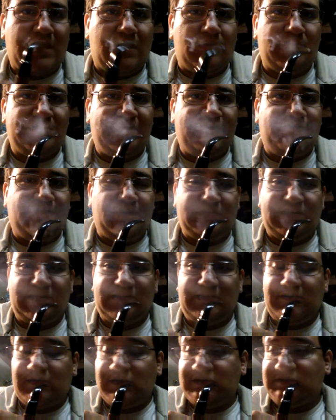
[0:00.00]
When they felt
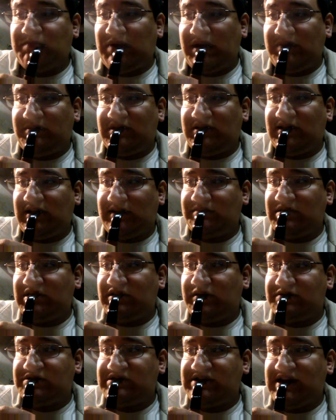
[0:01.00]
that this pipe did not
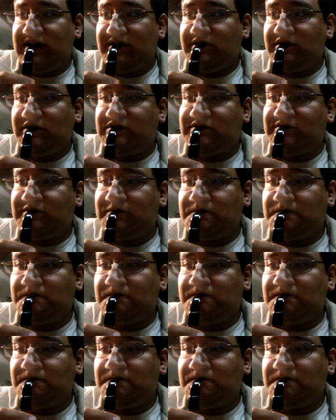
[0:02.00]
meet their standards,